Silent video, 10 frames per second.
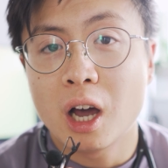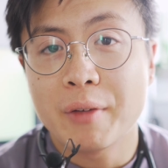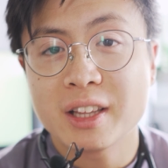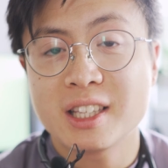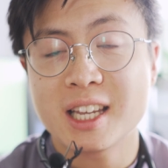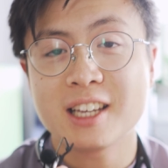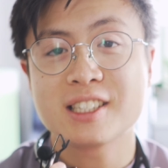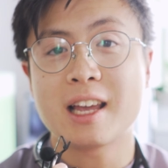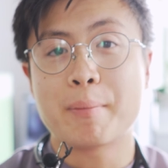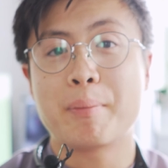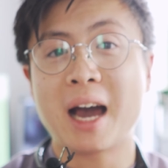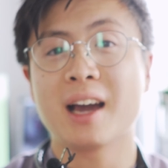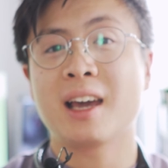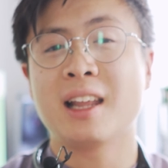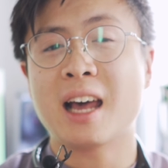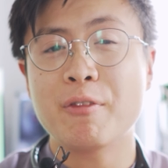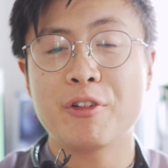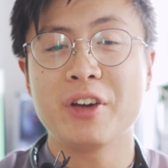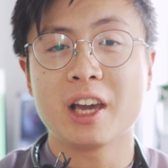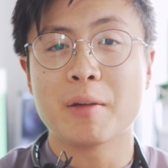I've had to take a step back and have
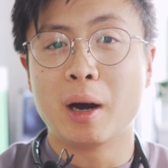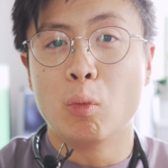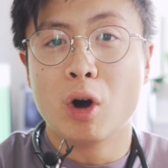a think about